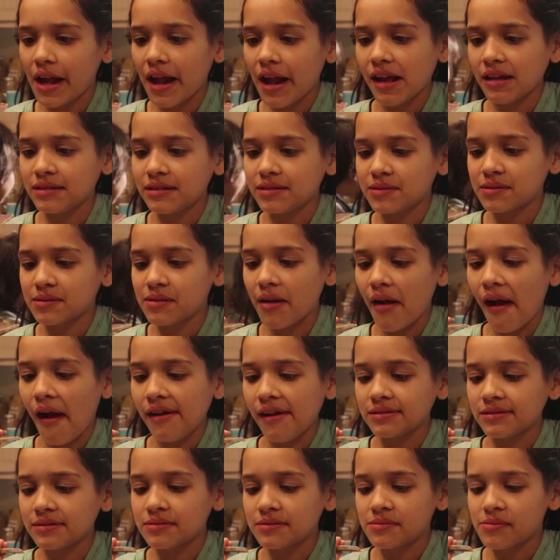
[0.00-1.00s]
Well, it's
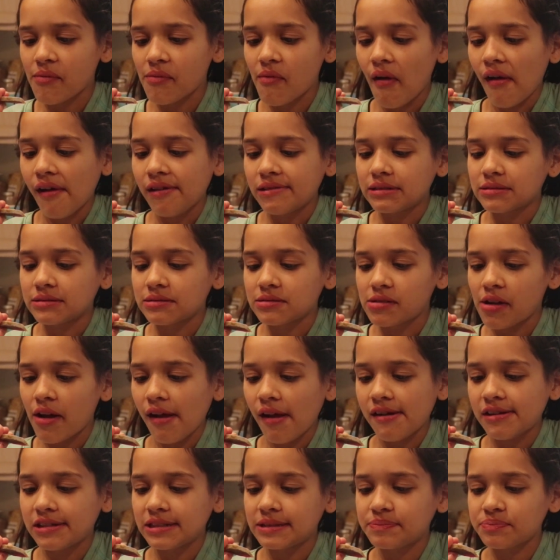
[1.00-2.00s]
uncooked,
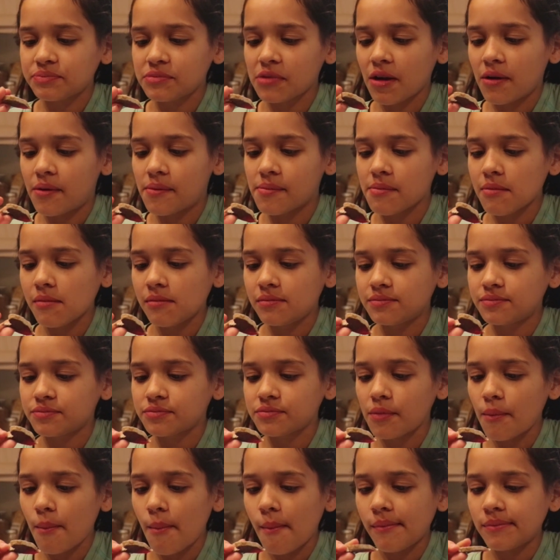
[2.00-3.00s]
unrefrigerated meat from last year. You
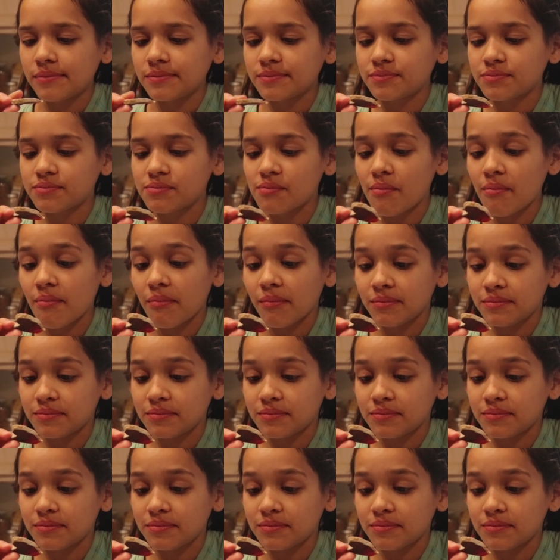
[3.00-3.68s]
realize that, right?